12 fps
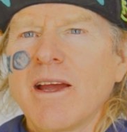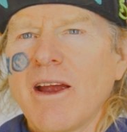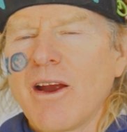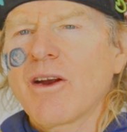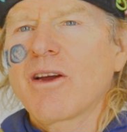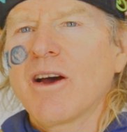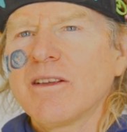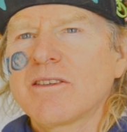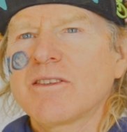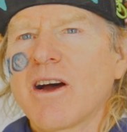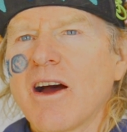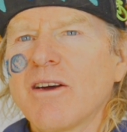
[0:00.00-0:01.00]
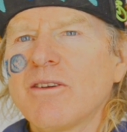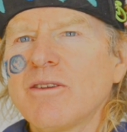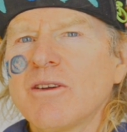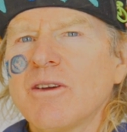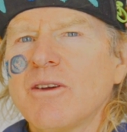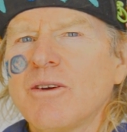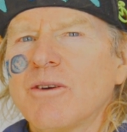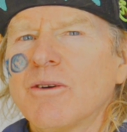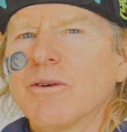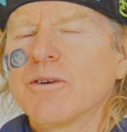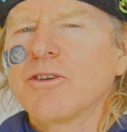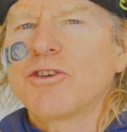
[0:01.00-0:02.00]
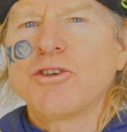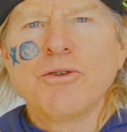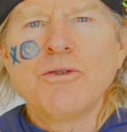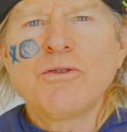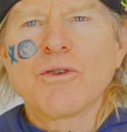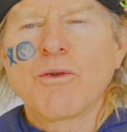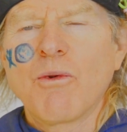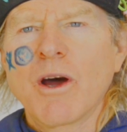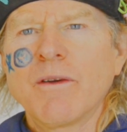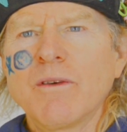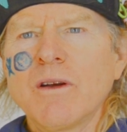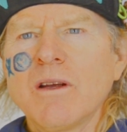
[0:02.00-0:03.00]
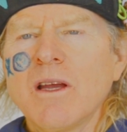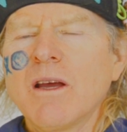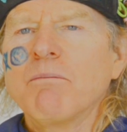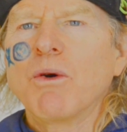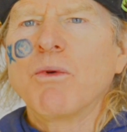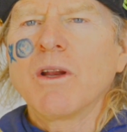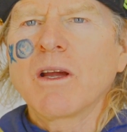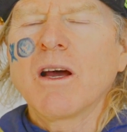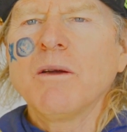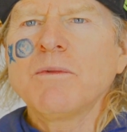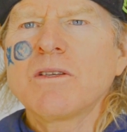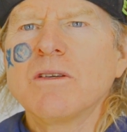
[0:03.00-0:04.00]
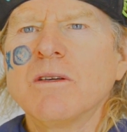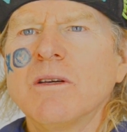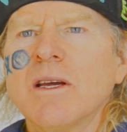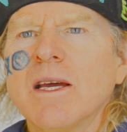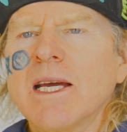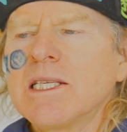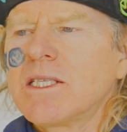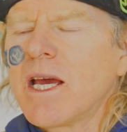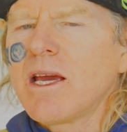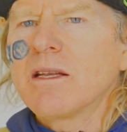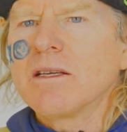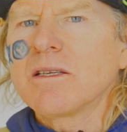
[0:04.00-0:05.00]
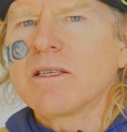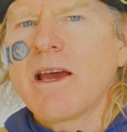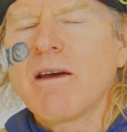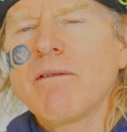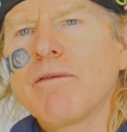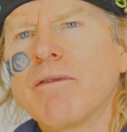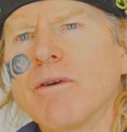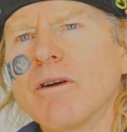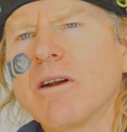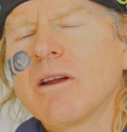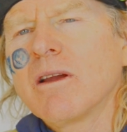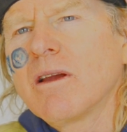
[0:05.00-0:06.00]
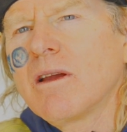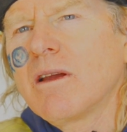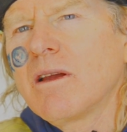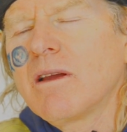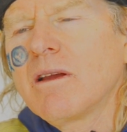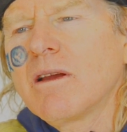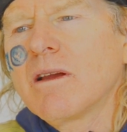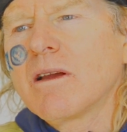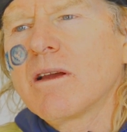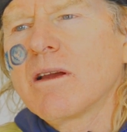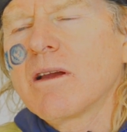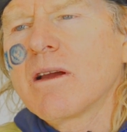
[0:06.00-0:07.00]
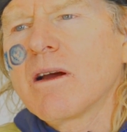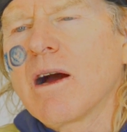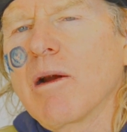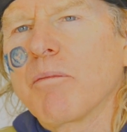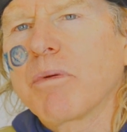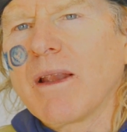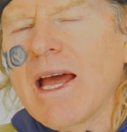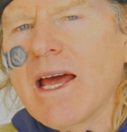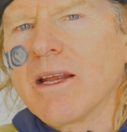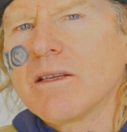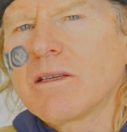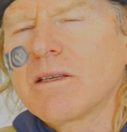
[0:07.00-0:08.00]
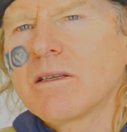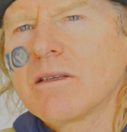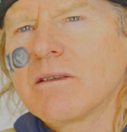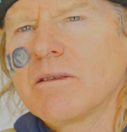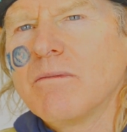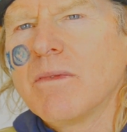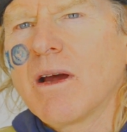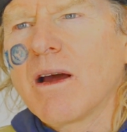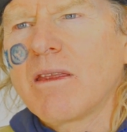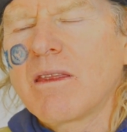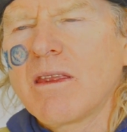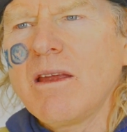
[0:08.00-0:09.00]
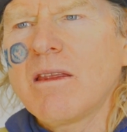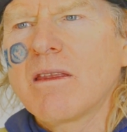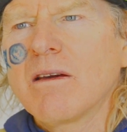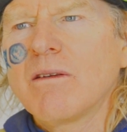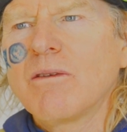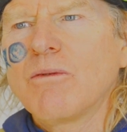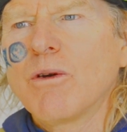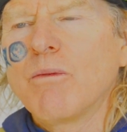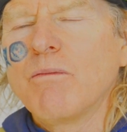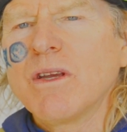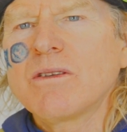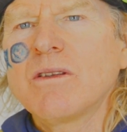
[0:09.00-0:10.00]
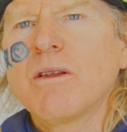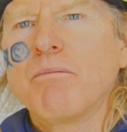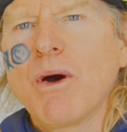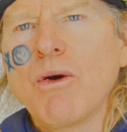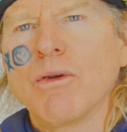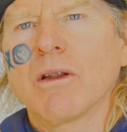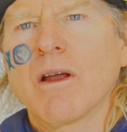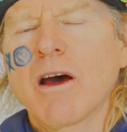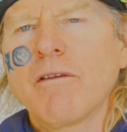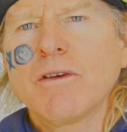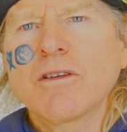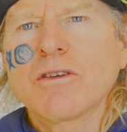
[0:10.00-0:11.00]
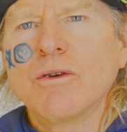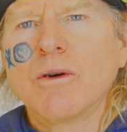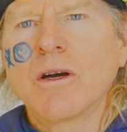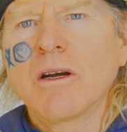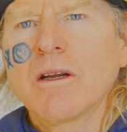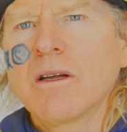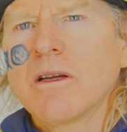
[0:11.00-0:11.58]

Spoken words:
haircut style or shoes or whatever. But when it comes to taking a stand for our planet, I think that we're missing the boat. A lot of us who are